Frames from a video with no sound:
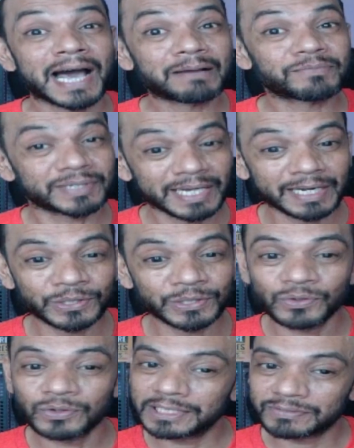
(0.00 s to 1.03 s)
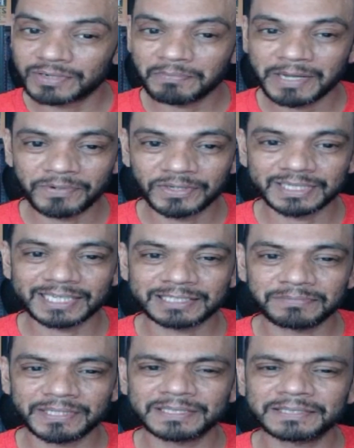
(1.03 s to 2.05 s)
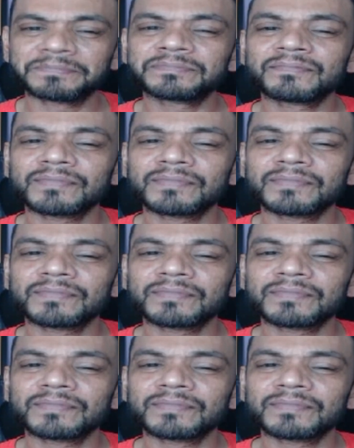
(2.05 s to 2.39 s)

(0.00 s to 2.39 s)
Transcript: I'm telling you this from my personal experience.